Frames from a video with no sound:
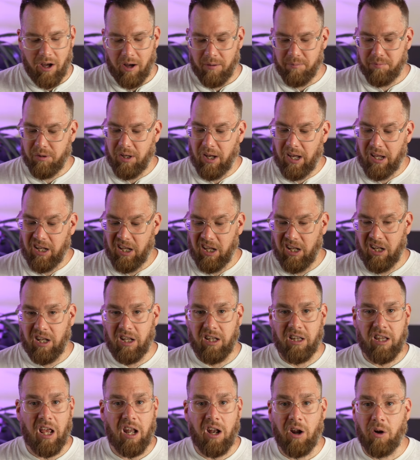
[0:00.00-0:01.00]
updated,
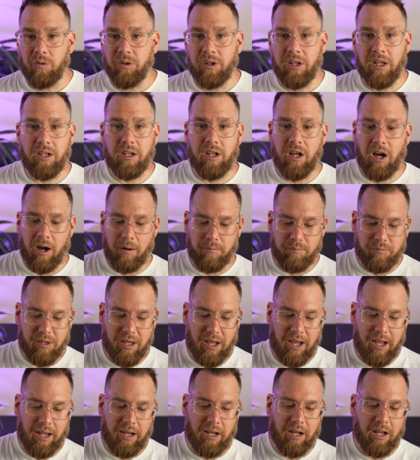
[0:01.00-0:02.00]
they don't need to
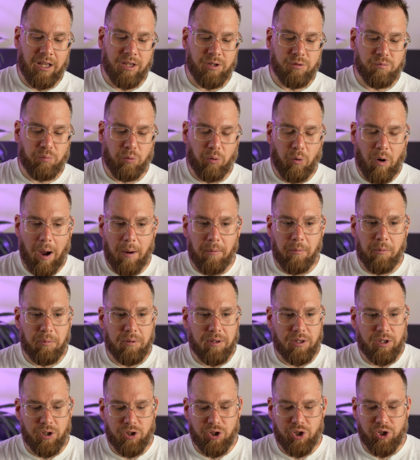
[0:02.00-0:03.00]
update, is
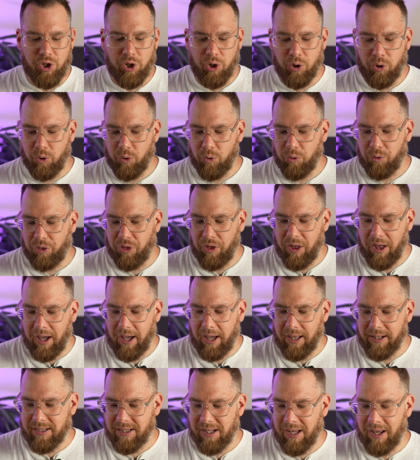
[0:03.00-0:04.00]
probably the shoe
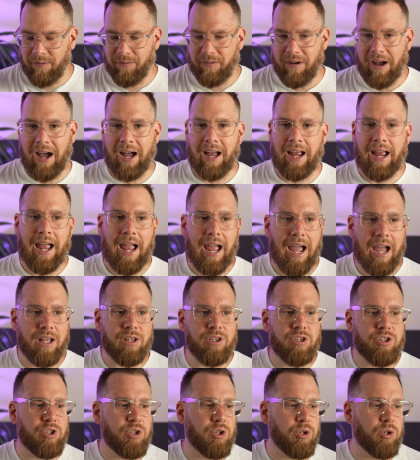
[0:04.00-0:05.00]
that if I
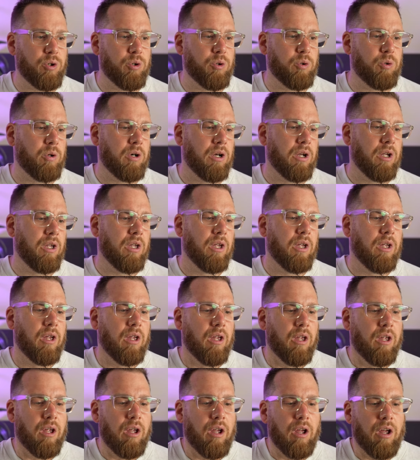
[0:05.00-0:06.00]
had to
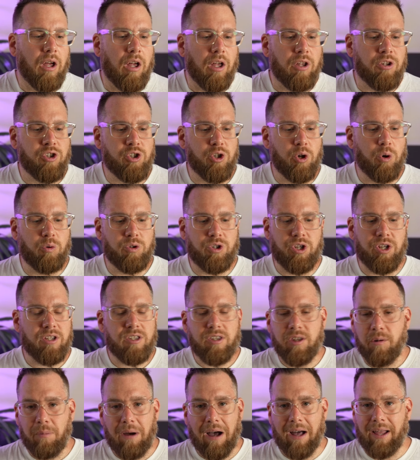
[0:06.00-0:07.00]
do
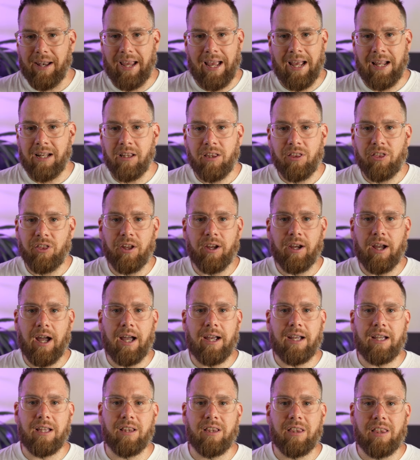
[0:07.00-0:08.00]
just about anything
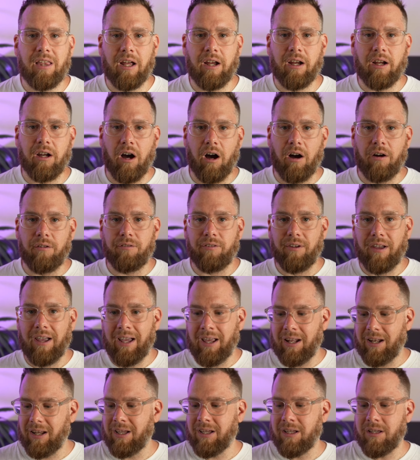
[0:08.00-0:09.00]
I can think of,
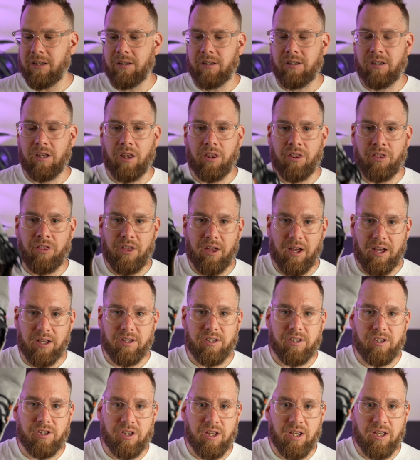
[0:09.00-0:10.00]
it is
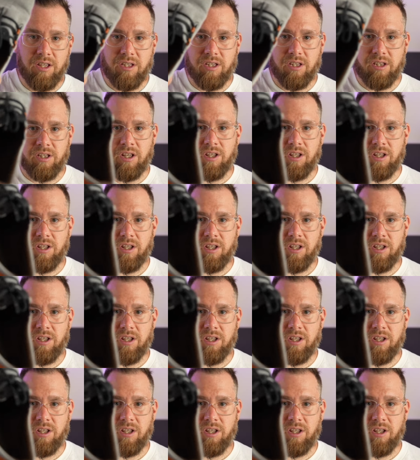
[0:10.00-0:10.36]
this. This